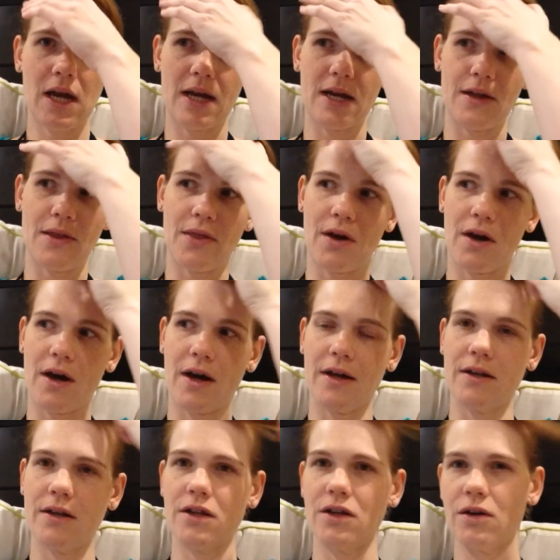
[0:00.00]
I
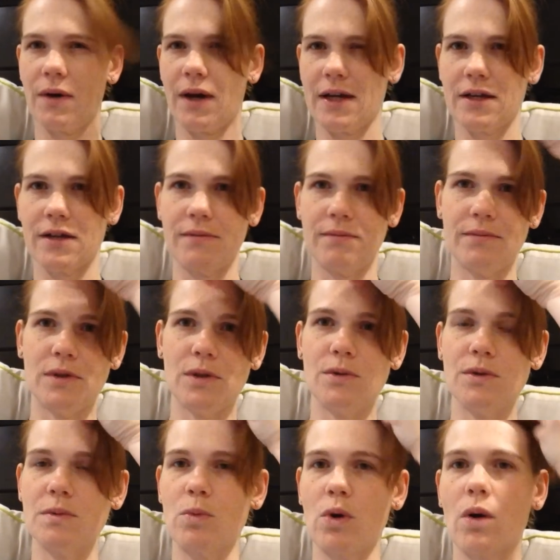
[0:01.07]
thought, I could
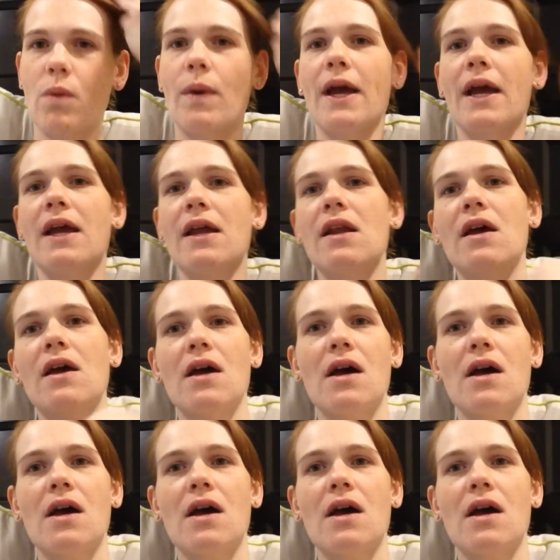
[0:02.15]
lose more weight.